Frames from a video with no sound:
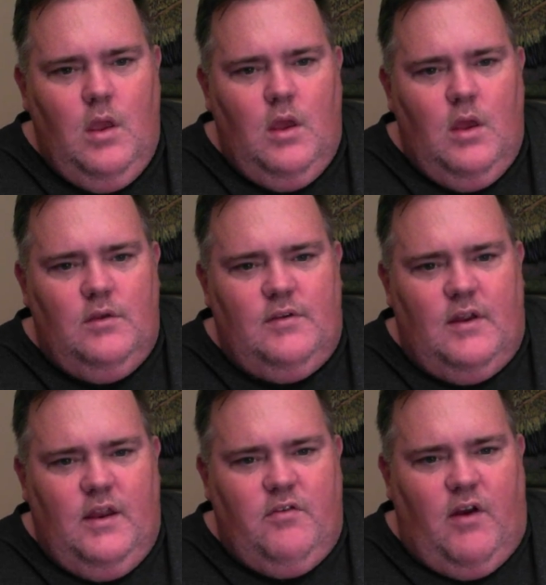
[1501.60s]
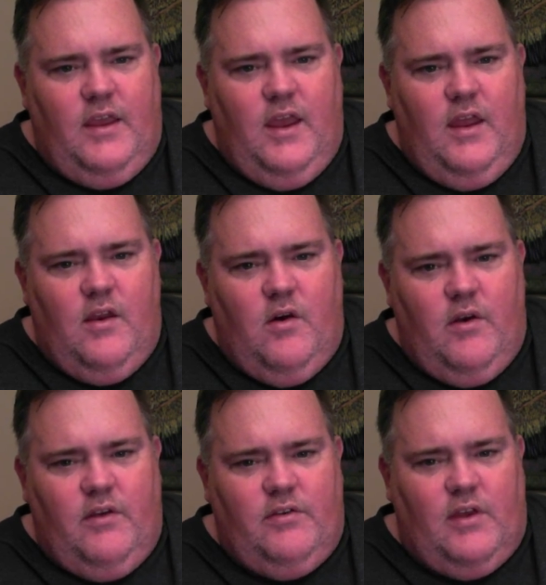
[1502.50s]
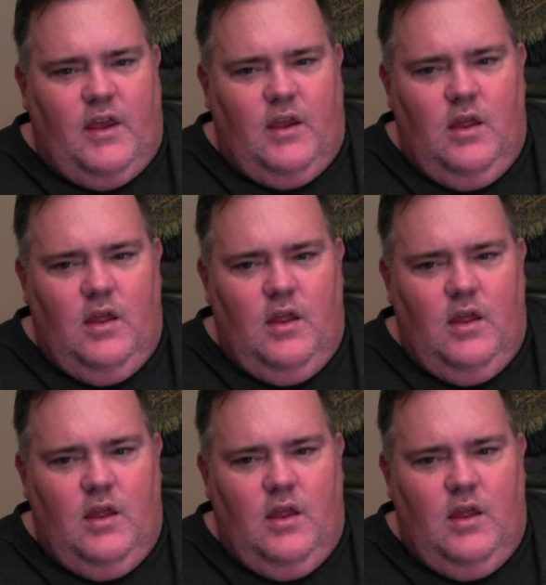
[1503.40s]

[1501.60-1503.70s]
said he tried keto, and he's like,